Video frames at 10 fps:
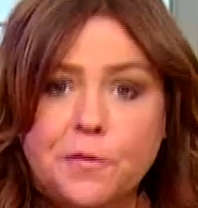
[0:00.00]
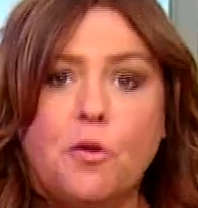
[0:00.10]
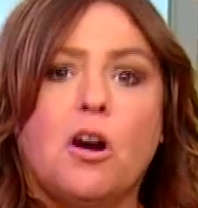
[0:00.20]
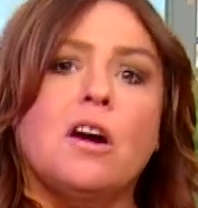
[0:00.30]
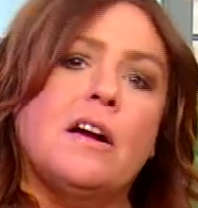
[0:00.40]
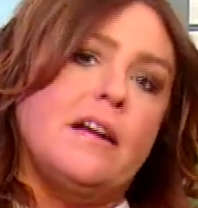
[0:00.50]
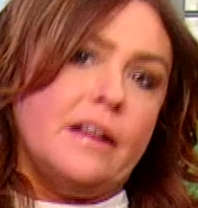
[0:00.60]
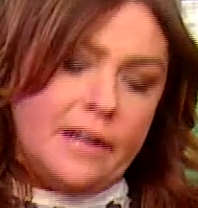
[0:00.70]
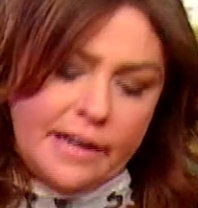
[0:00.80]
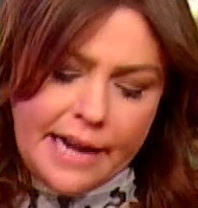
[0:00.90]
four,
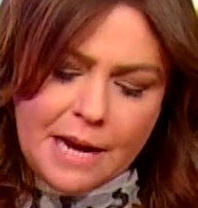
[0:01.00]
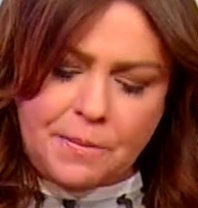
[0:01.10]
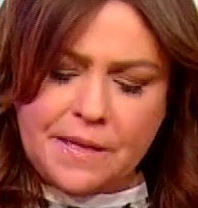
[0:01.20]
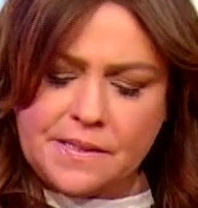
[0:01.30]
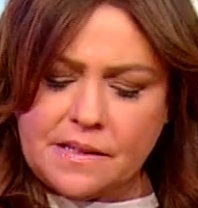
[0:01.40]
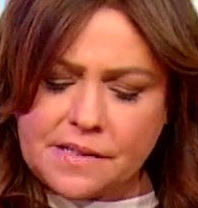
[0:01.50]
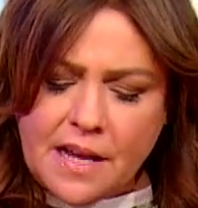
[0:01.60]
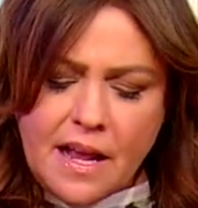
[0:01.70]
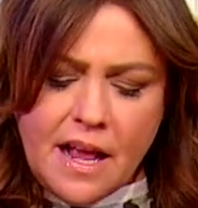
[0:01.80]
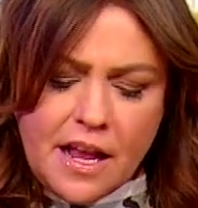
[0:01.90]
you need eight pieces.
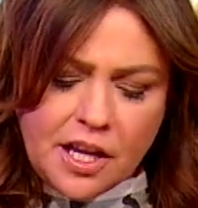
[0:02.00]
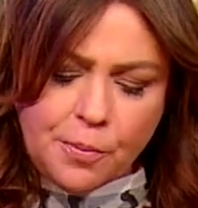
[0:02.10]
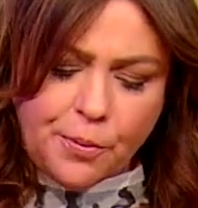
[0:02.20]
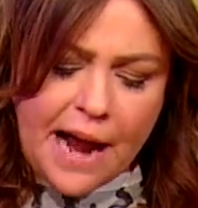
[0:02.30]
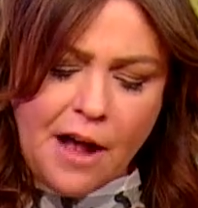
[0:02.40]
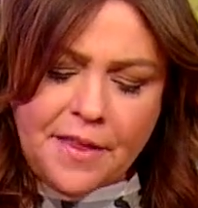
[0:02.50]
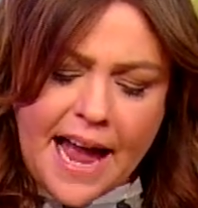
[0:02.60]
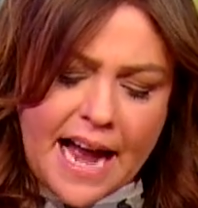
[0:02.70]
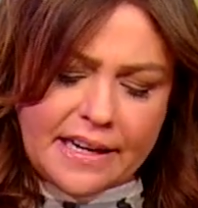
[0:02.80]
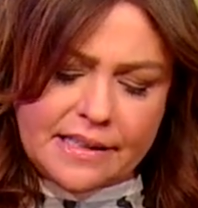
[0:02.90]
You brown
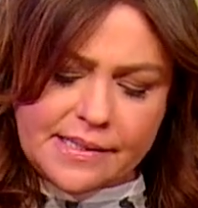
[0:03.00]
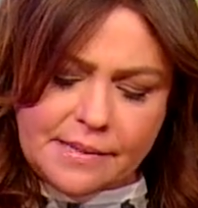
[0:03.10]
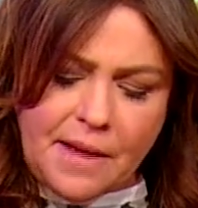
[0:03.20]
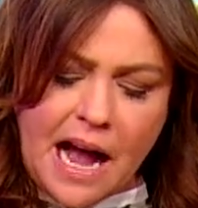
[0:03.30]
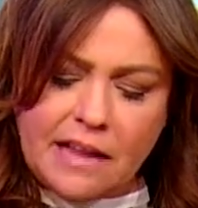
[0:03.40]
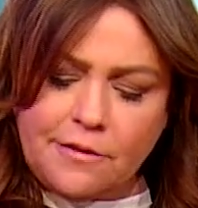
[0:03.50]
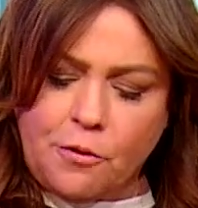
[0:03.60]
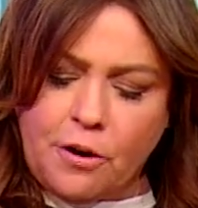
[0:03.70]
that in some olive